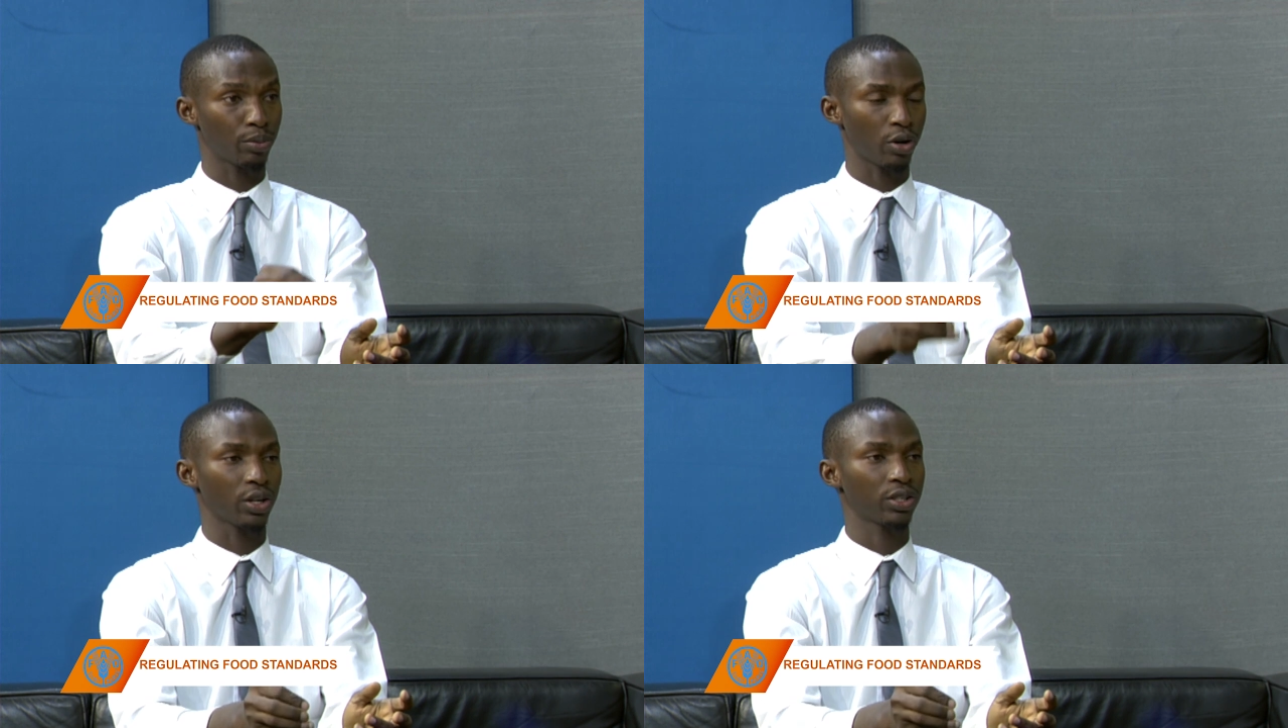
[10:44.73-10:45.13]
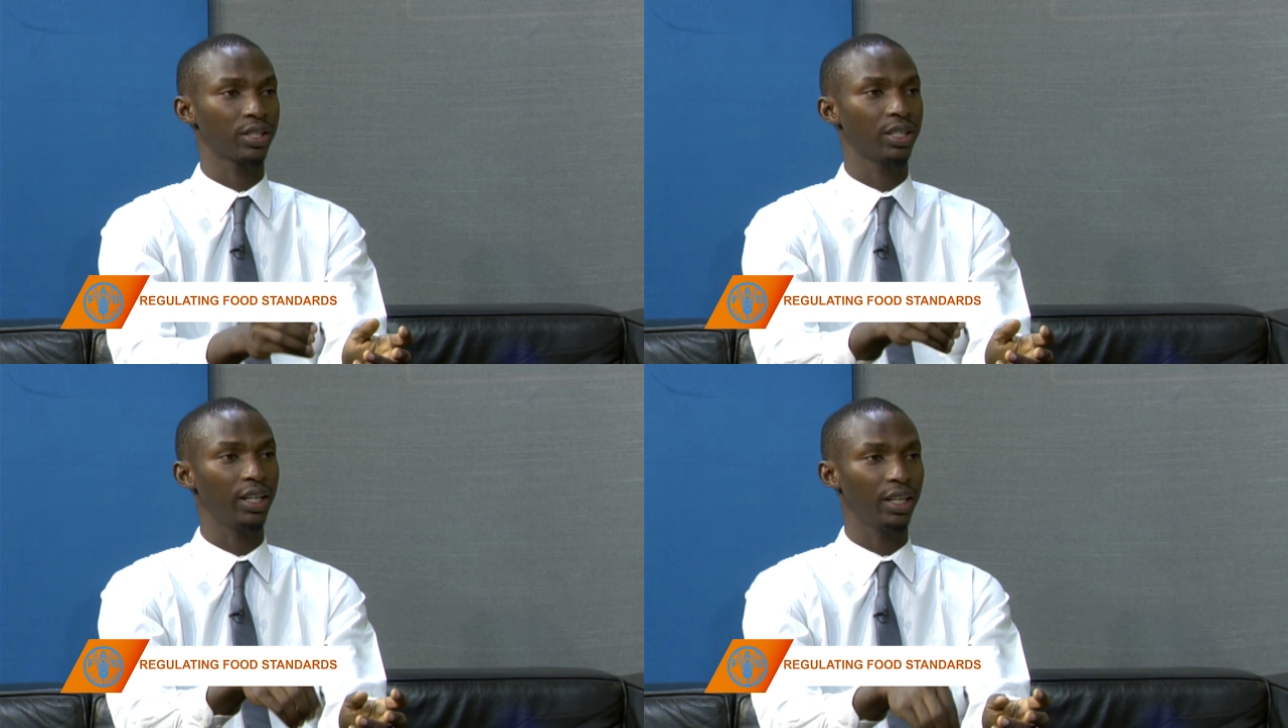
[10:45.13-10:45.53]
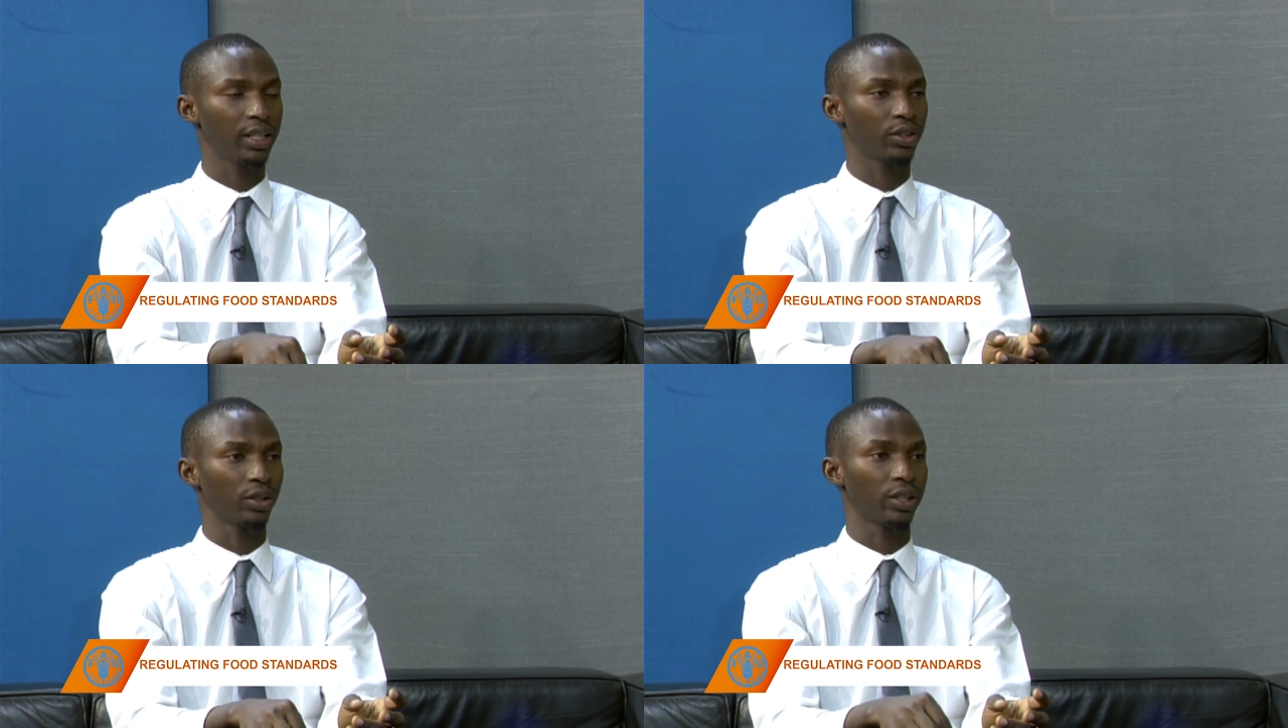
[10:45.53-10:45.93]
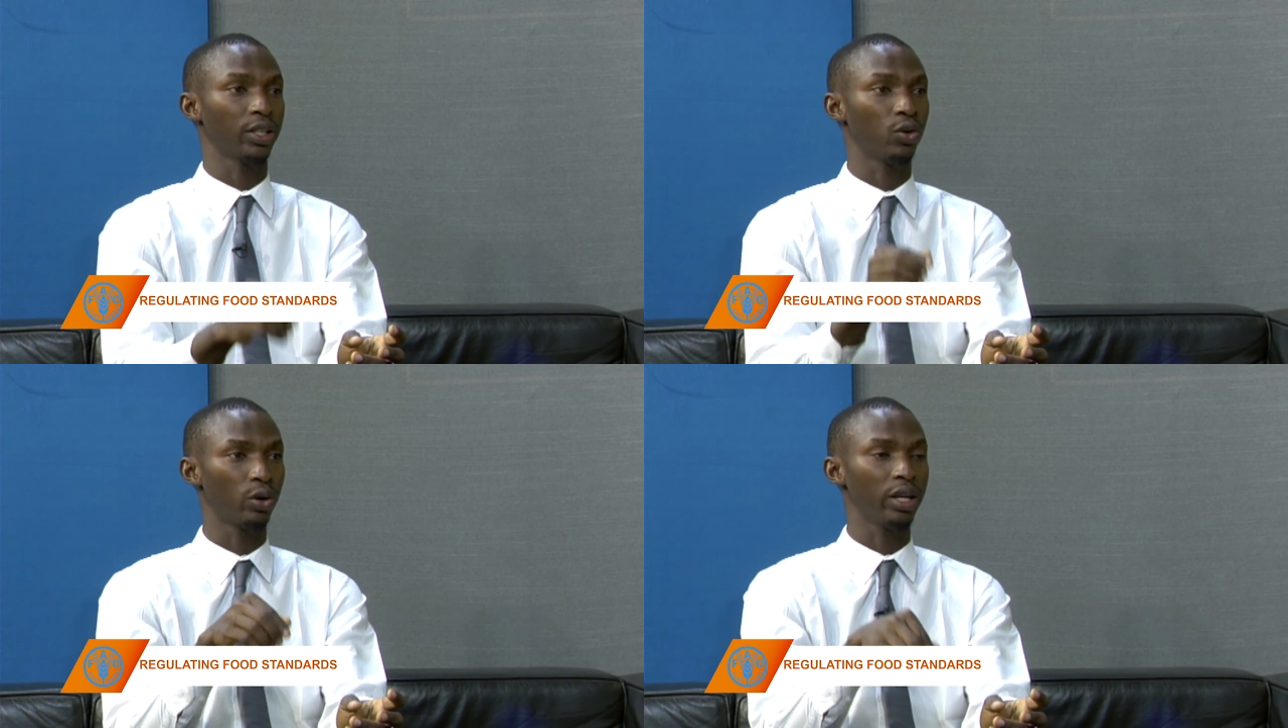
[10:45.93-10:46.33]
products in the
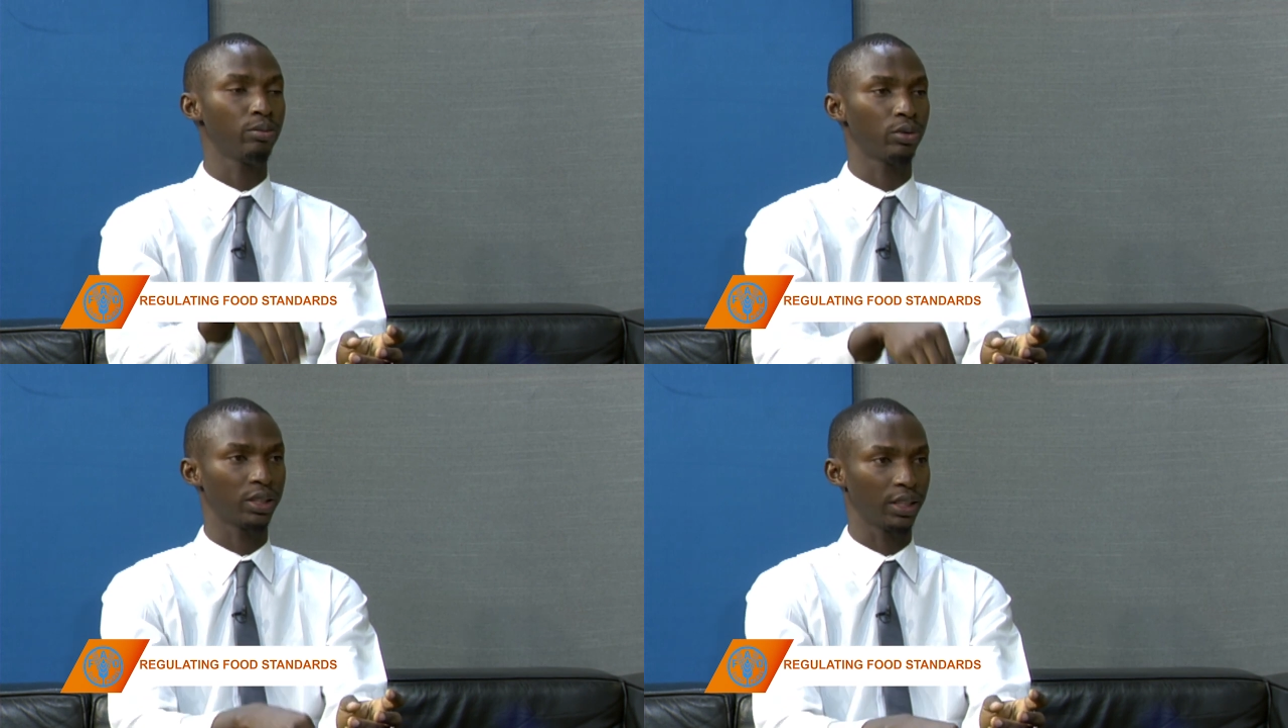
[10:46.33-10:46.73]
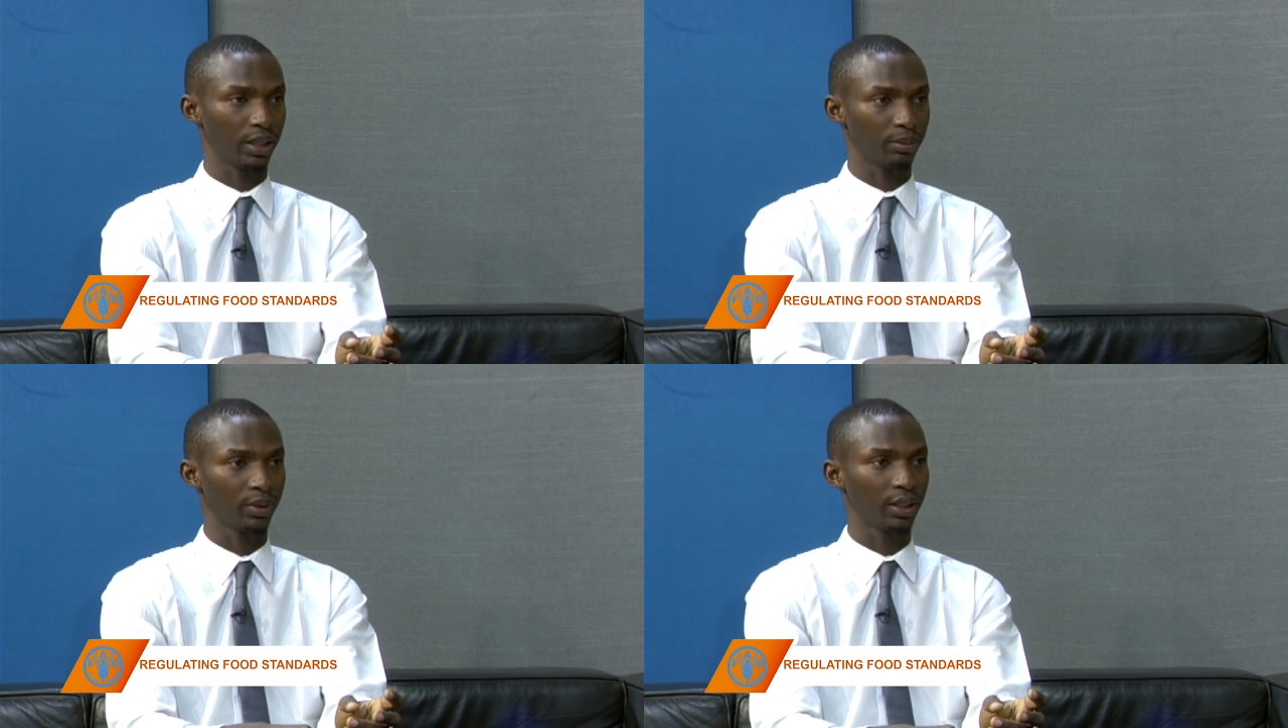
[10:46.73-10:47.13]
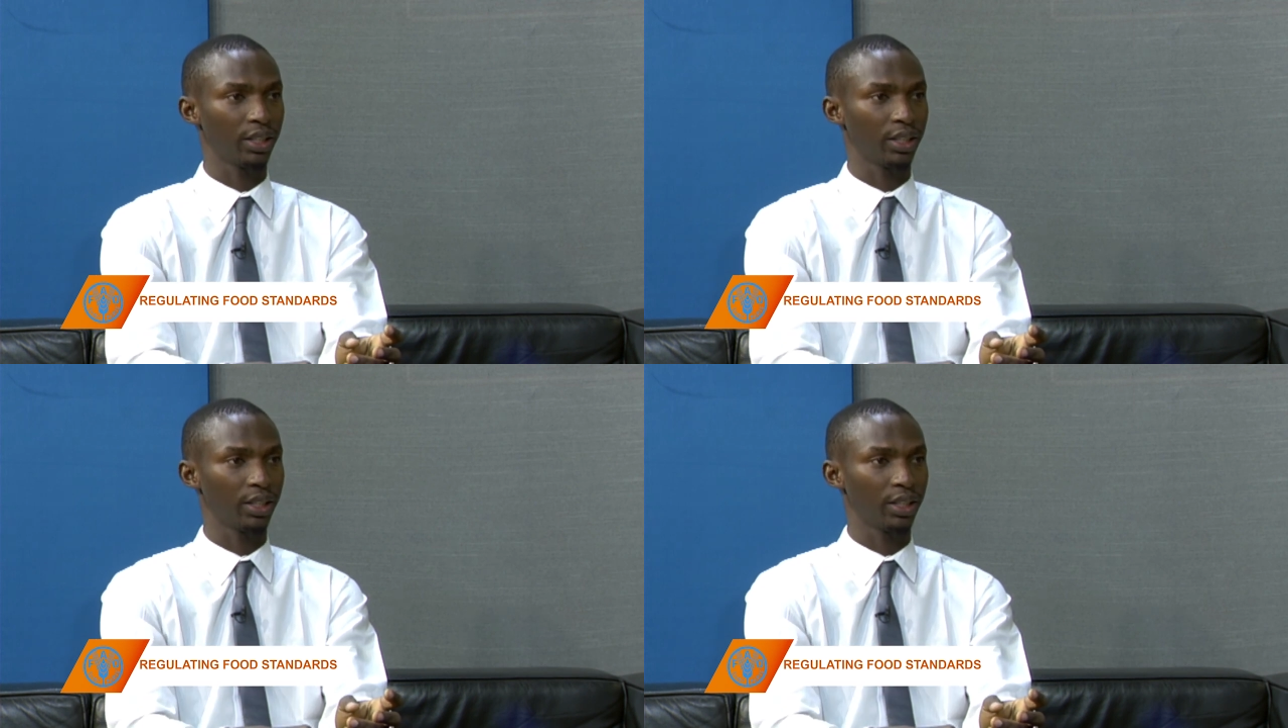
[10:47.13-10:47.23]
country or importing them